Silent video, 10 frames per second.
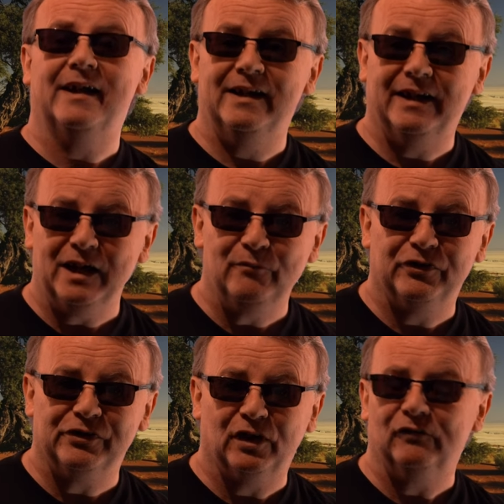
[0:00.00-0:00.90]
a game
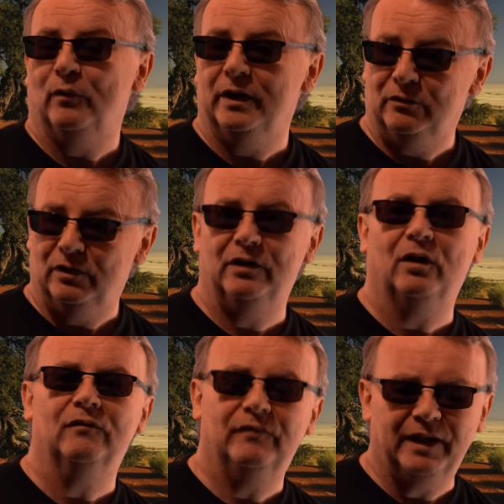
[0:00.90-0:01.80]
reserve where you can
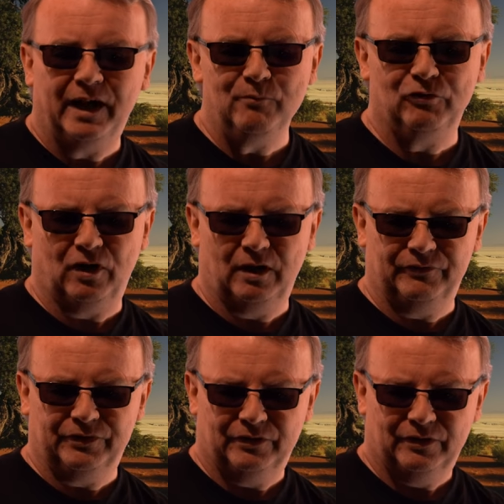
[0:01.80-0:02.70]
go for game
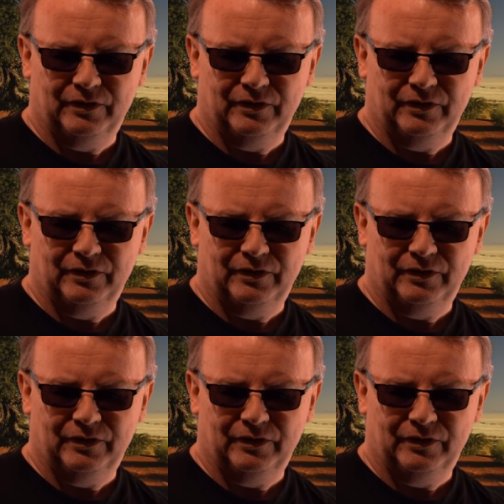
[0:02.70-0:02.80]
drives.